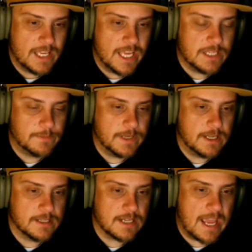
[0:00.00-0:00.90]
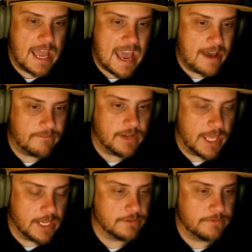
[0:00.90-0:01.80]
is because I have to
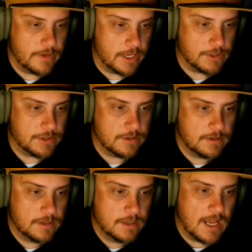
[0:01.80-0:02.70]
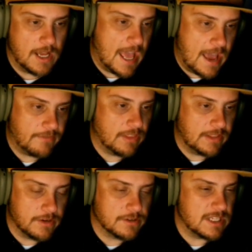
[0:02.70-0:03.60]
catch a fish. I have
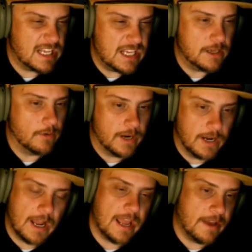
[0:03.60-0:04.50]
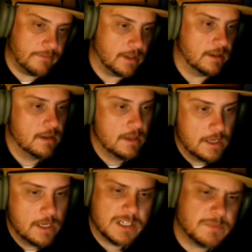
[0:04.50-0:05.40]
like there's the ego in it. I have to
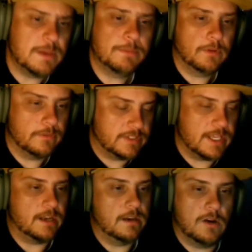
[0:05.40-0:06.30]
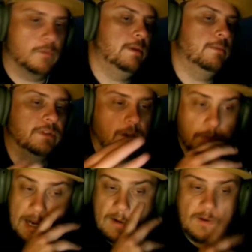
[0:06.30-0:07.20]
because people have said, you know, people tell
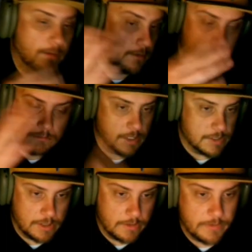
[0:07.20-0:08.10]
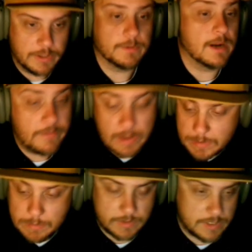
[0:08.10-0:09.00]
Brad, oh, he's a good fisherman. I've had
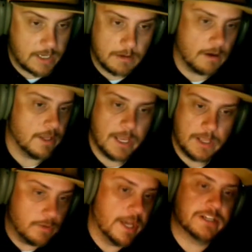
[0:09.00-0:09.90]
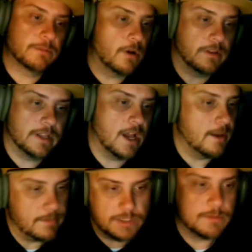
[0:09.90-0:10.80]
people say, oh yeah, you catch them all the
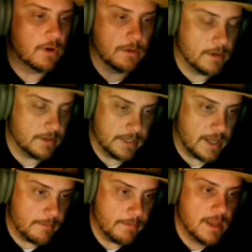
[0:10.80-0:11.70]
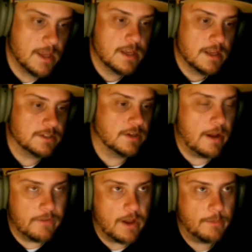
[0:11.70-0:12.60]
time, you smoke them all the time. So
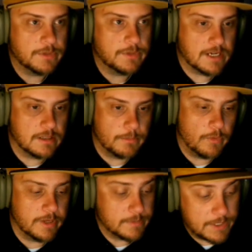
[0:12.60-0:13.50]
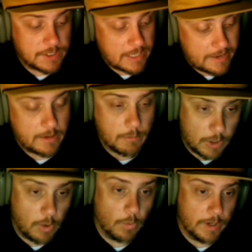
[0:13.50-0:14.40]
I've almost got to the point, especially now that I'm
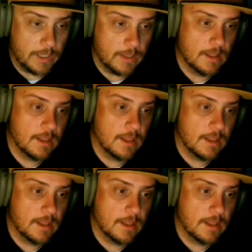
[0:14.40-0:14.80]
recording,